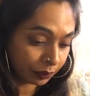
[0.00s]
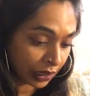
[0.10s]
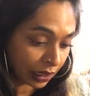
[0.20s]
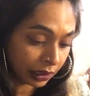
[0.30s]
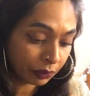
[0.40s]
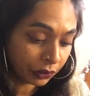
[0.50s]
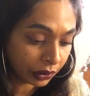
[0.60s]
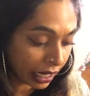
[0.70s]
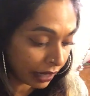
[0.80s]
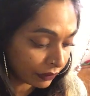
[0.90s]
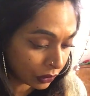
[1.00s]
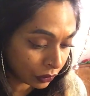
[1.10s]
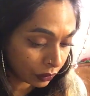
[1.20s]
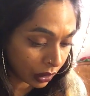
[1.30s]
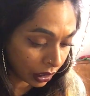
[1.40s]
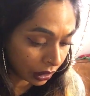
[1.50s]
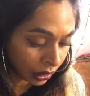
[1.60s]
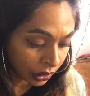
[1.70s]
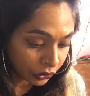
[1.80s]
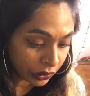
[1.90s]
Yeah, Libra, you're going to have to
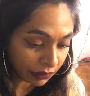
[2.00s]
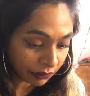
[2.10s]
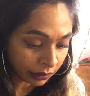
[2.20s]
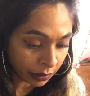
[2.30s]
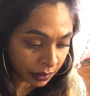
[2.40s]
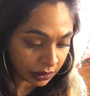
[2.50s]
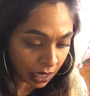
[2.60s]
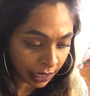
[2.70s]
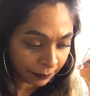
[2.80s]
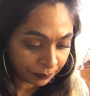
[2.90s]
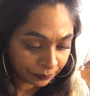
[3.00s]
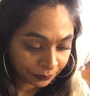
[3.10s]
just give it a little bit of time.